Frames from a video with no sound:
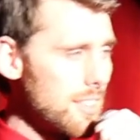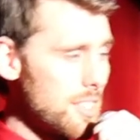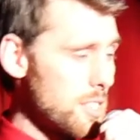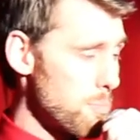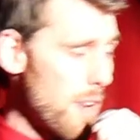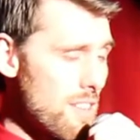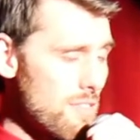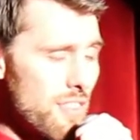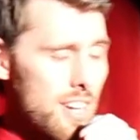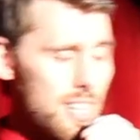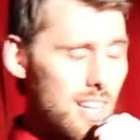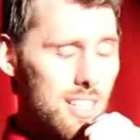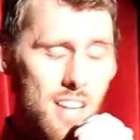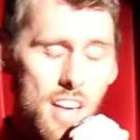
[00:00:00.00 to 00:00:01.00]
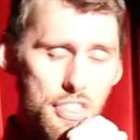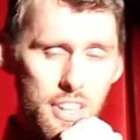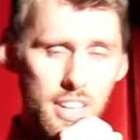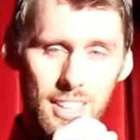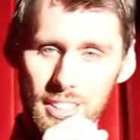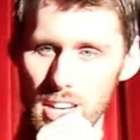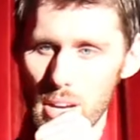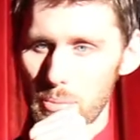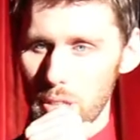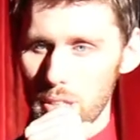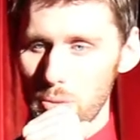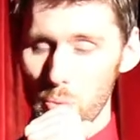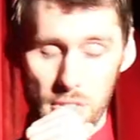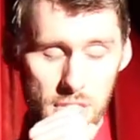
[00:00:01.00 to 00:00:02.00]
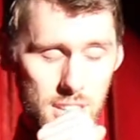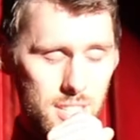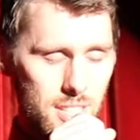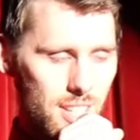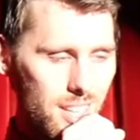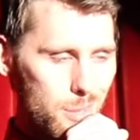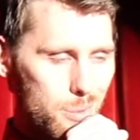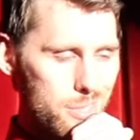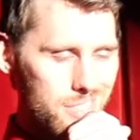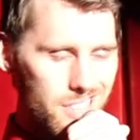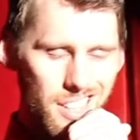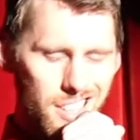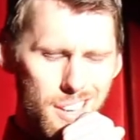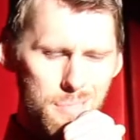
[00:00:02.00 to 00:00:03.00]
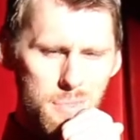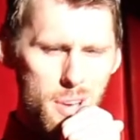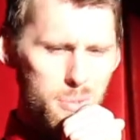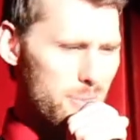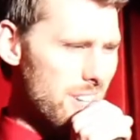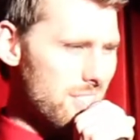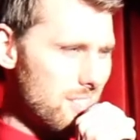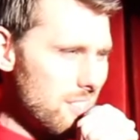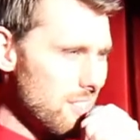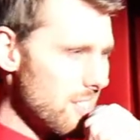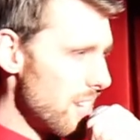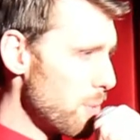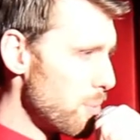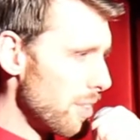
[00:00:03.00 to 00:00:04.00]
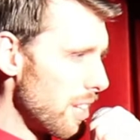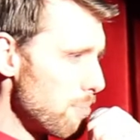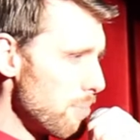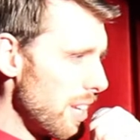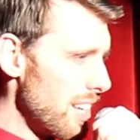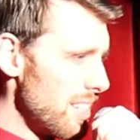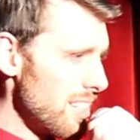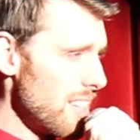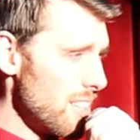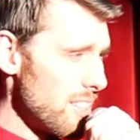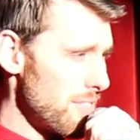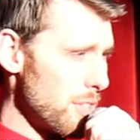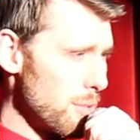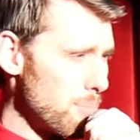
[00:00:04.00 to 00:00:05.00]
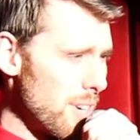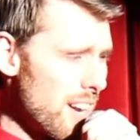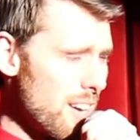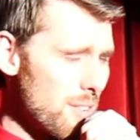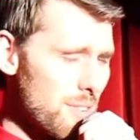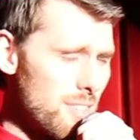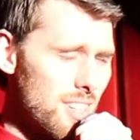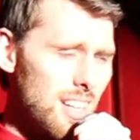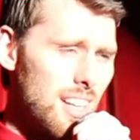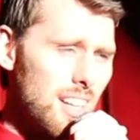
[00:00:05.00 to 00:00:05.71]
despite finding nothing in common with India, he was like, I'm not racist. Anyone can be Indian if they're brown.